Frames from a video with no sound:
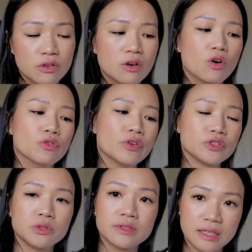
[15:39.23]
over
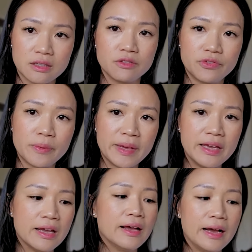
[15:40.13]
two knuckle for
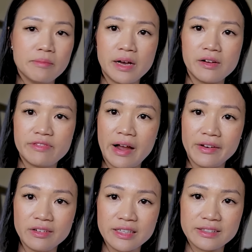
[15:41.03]
me. I
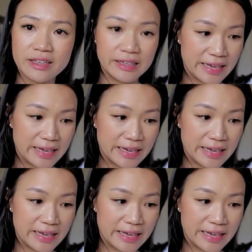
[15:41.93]
finally